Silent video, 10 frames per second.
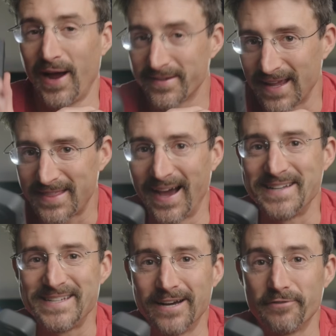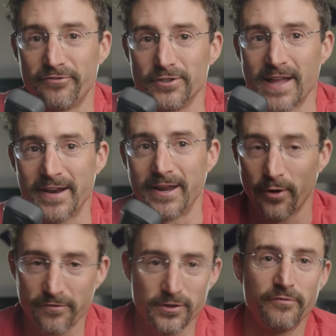guys like the idea of a full editing
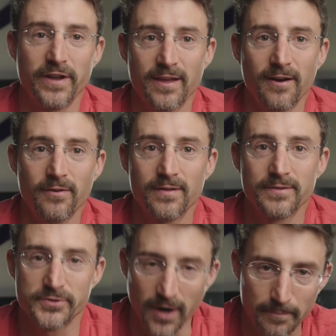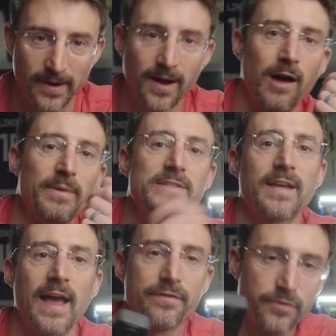workflow video? Drop a comment
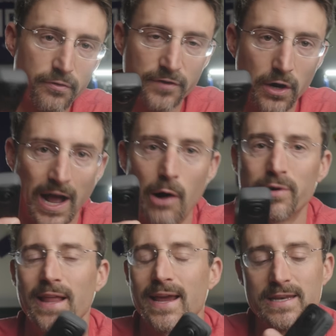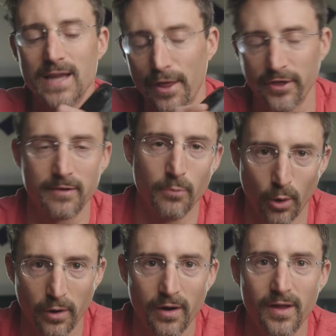to cast your vote. I would like nothing
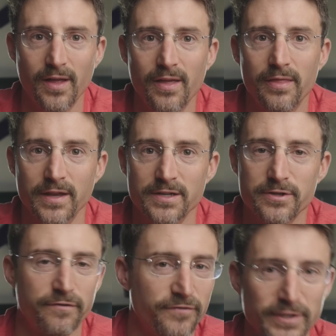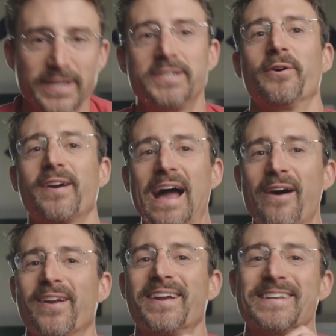more than to fully dork
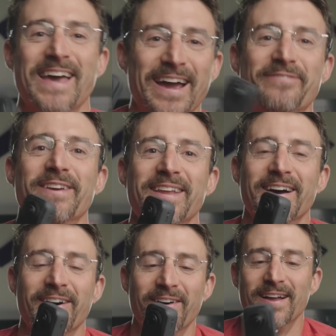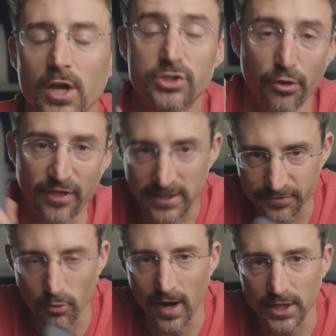out on a tech video. So thanks
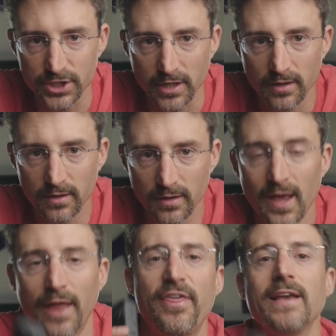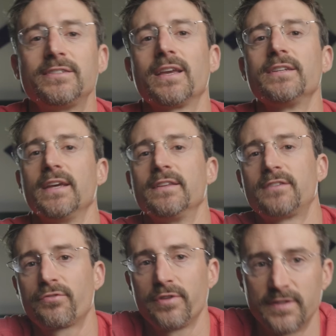for watching, and thanks again to
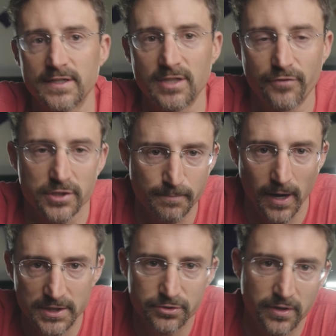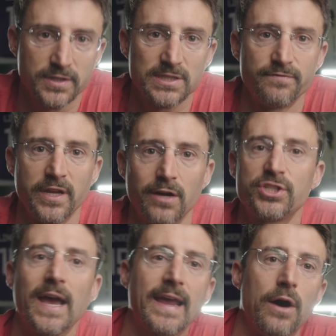Insta360 for sponsoring this video.
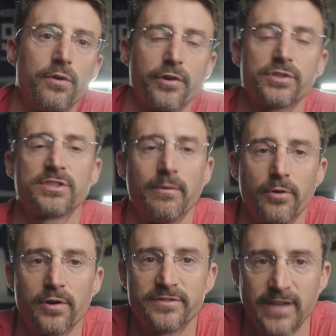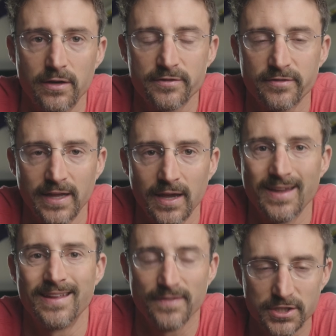Check out their summer sales
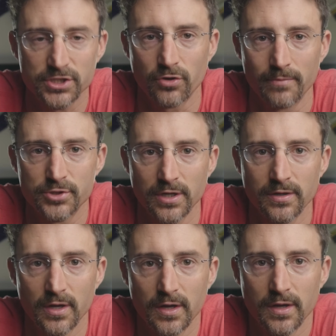link in the description.